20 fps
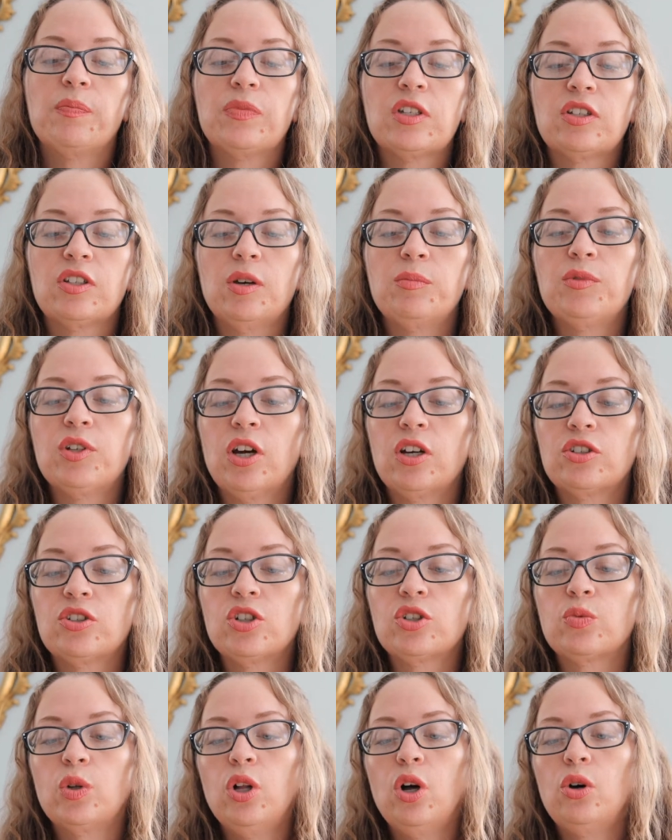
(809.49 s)
Some
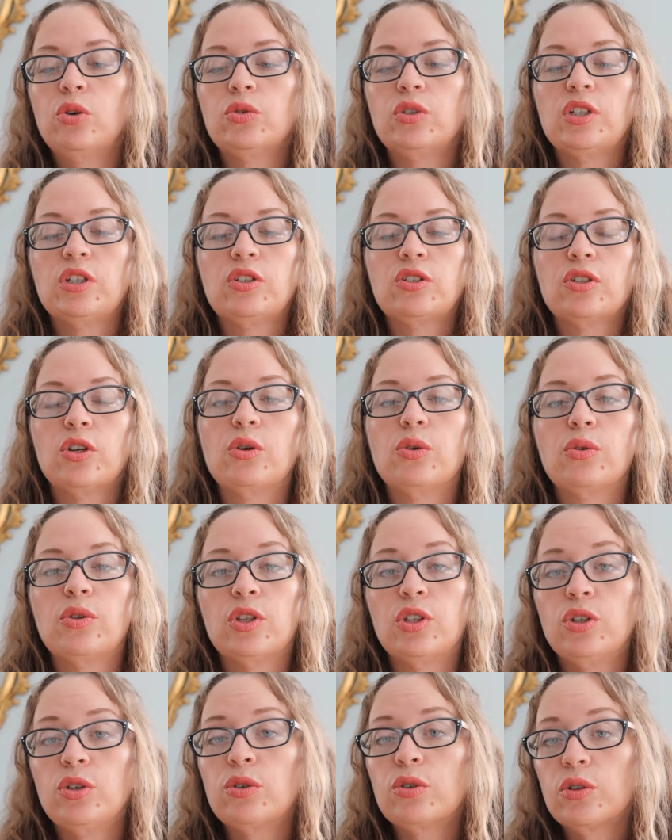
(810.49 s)
doctors will only sew
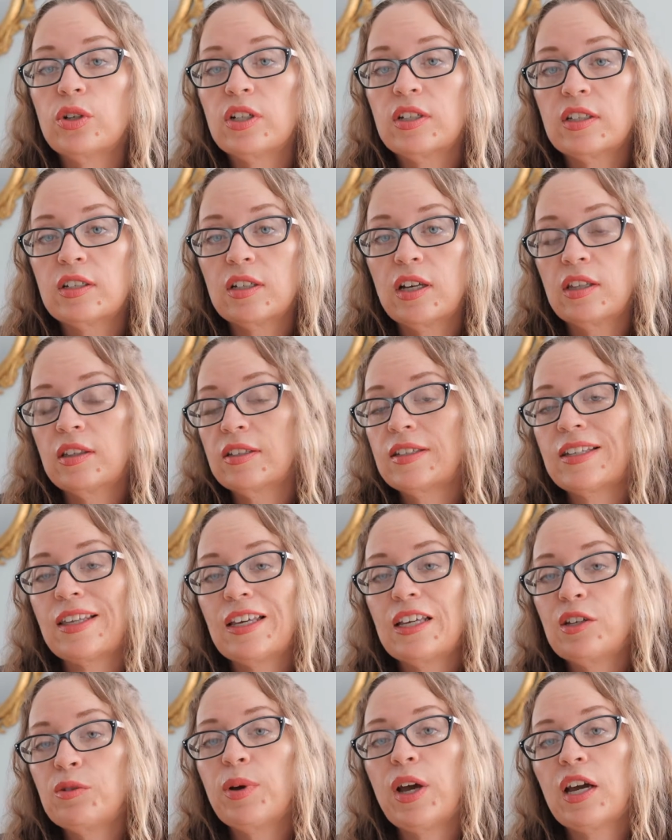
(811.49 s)
the uterus and the
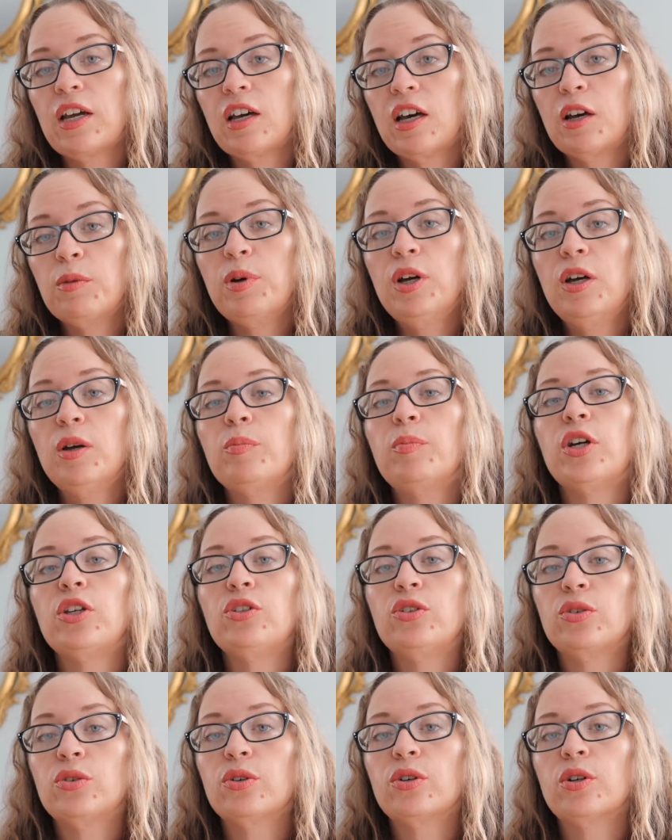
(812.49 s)
skin back up,
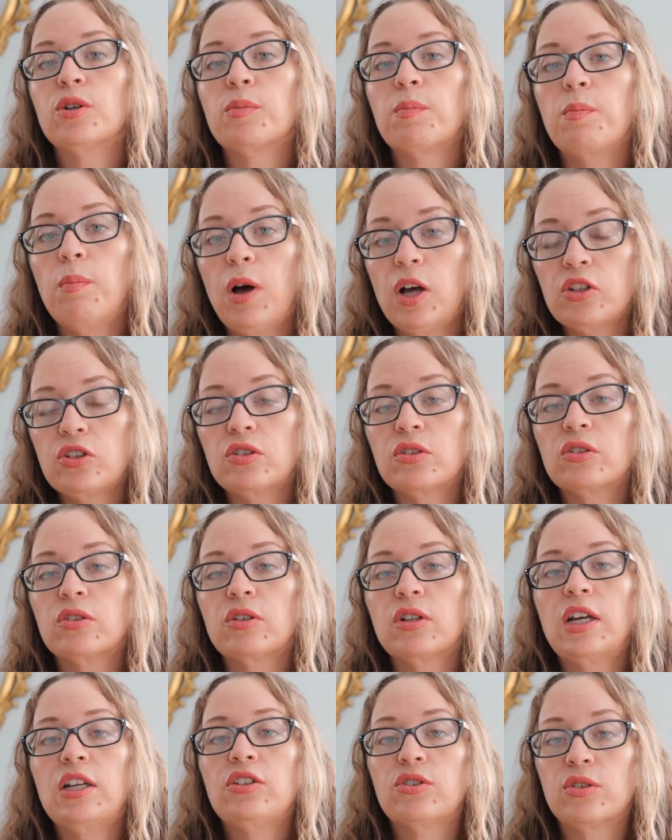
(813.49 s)
but your
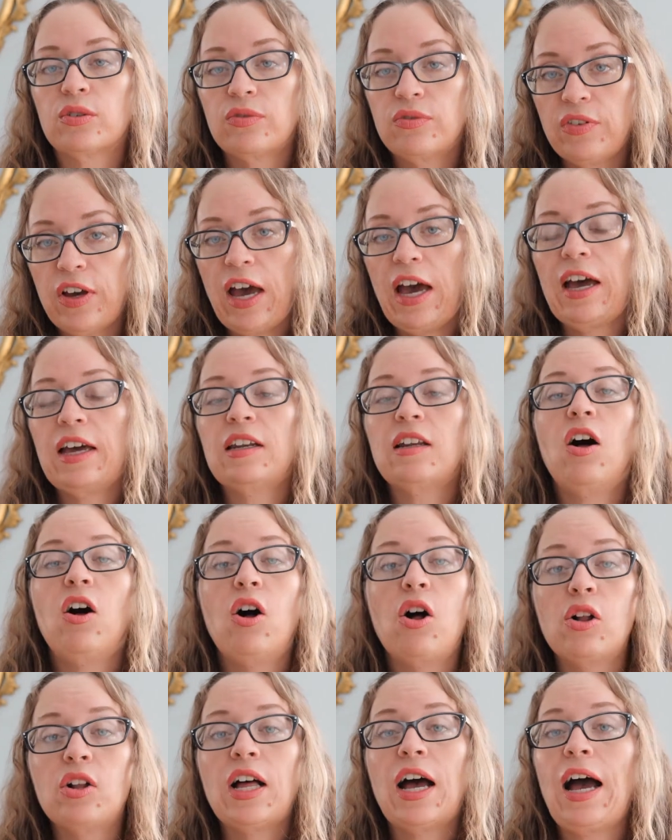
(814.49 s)
muscle and your fat
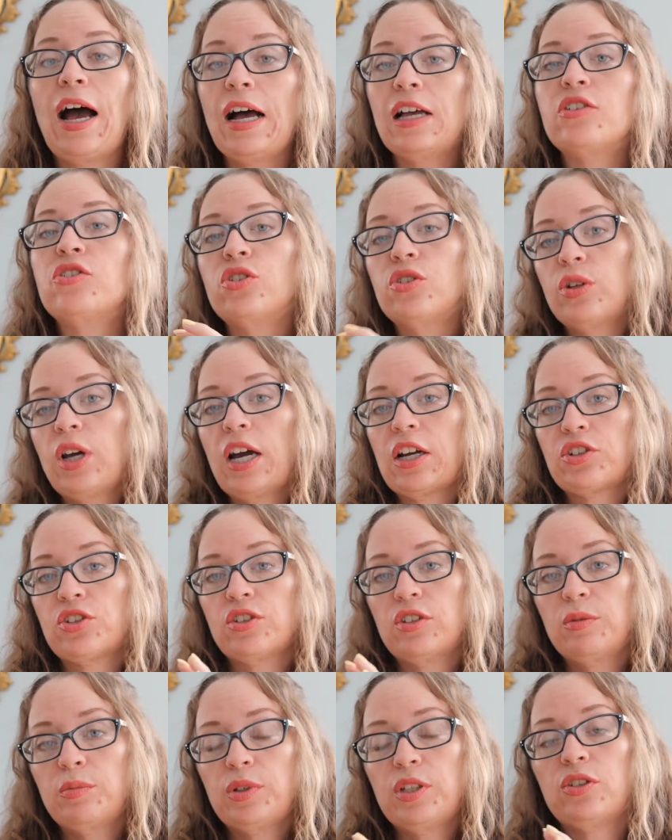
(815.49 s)
all has to
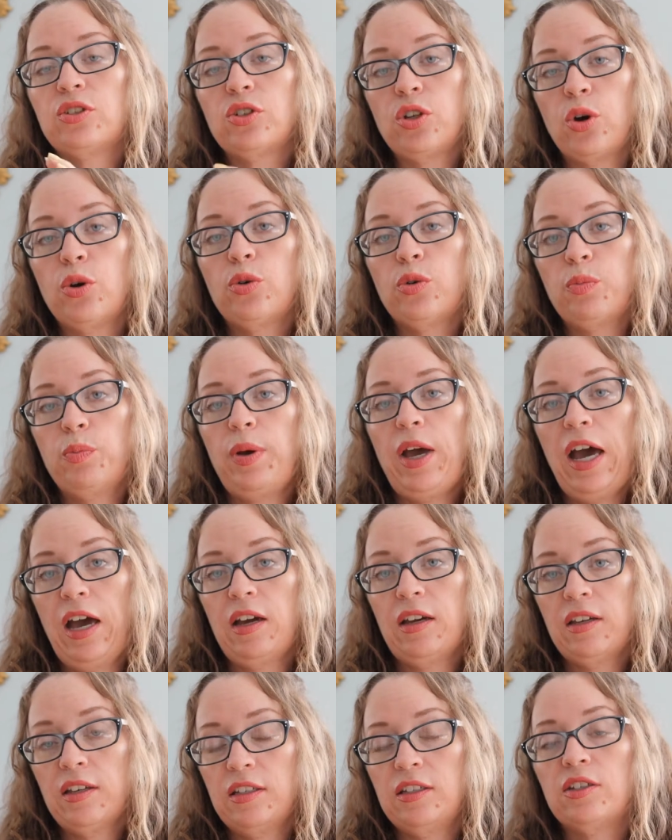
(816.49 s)
actually be sewn
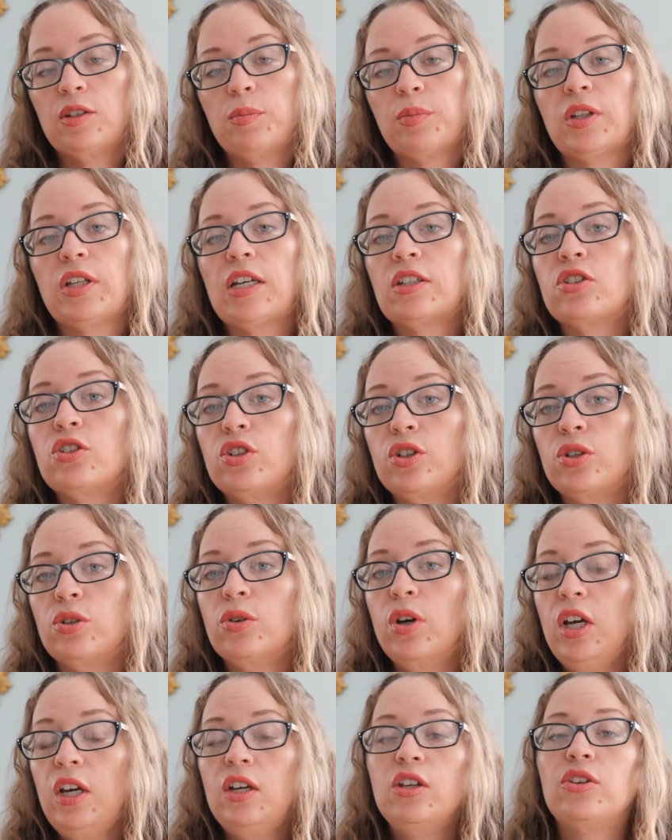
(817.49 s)
back into place
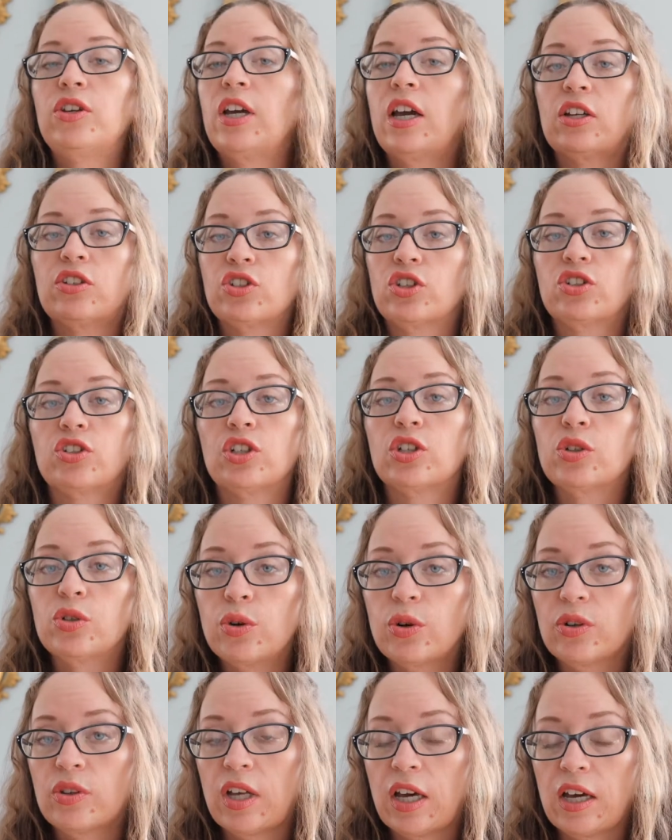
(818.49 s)
too. You can't just
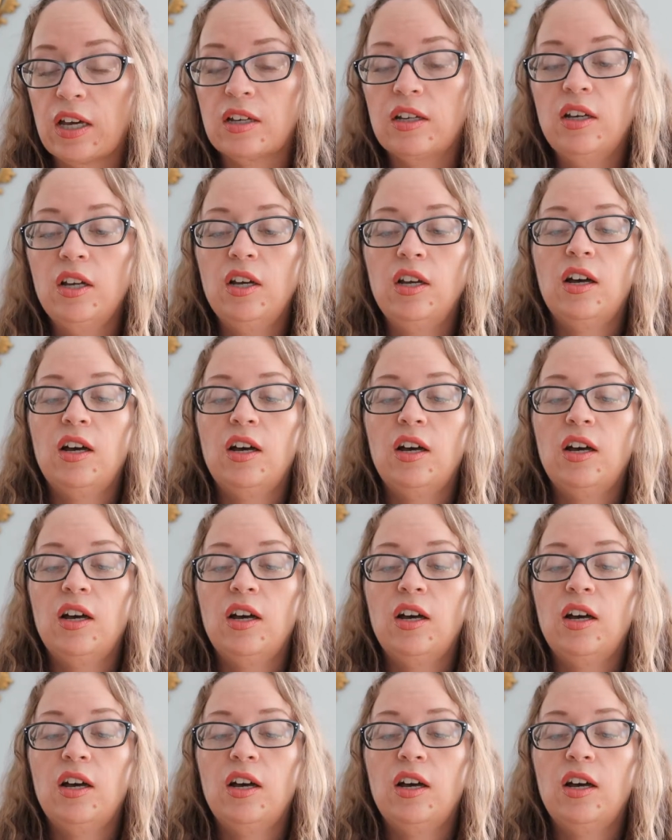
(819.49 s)
ignore that.